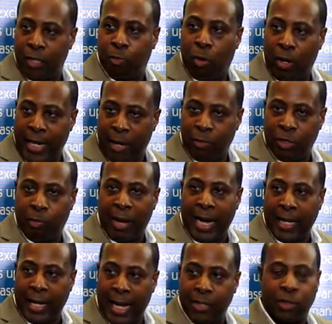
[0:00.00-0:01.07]
His poor dad was
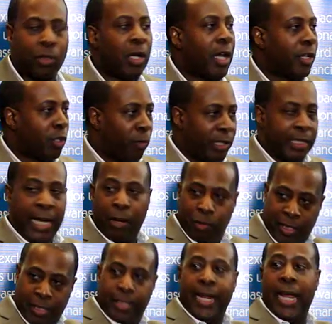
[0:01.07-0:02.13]
biological, the rich dad
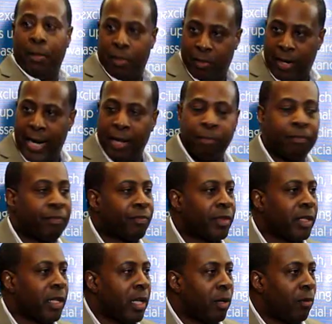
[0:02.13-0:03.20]
was his neighbor, right?
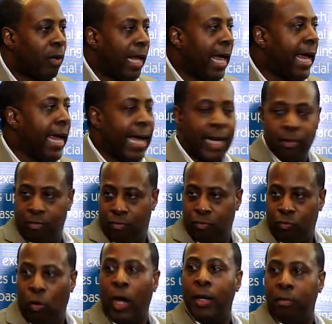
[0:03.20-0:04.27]
Well, I had
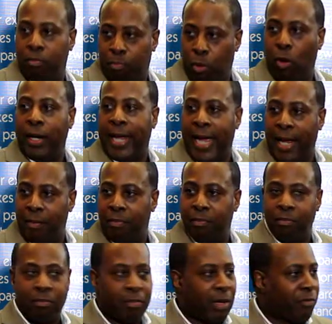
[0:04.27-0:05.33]
one poor dad,
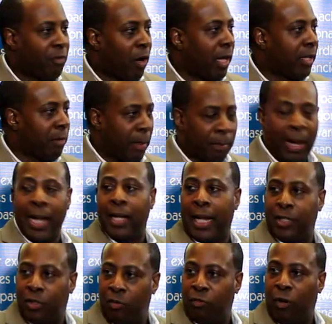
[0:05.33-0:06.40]
my father, my
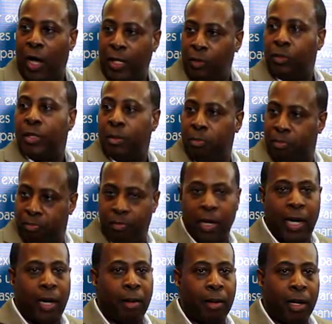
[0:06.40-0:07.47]
biological father, he was a,
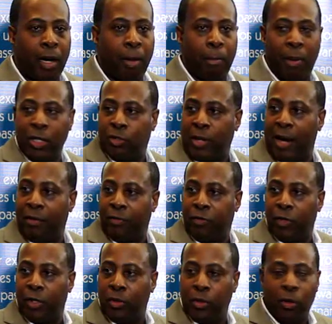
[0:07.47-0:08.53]
um, a bus driver
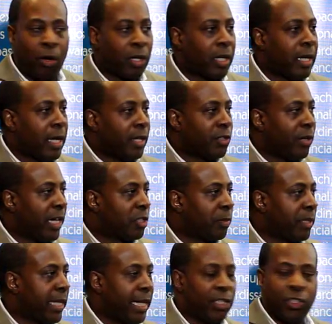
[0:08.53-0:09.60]
for the New York
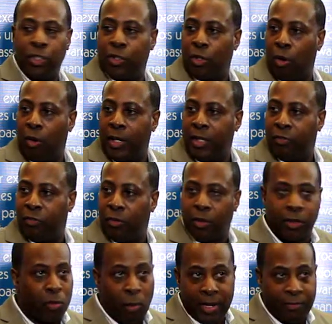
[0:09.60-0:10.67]
Transportation Authority for
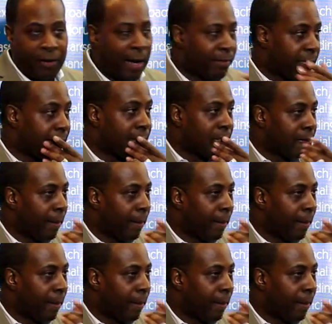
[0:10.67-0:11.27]
25 years.